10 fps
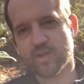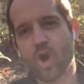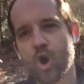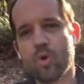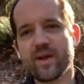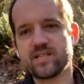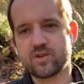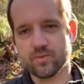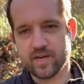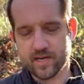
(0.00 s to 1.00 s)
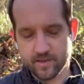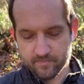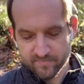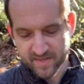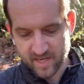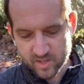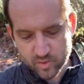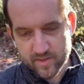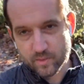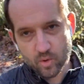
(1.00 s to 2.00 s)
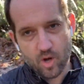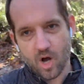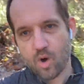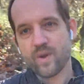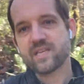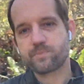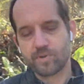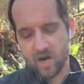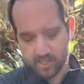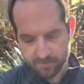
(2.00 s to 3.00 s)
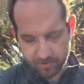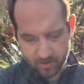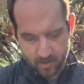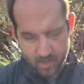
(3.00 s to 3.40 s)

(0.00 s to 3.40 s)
always green a tree that will always prosper,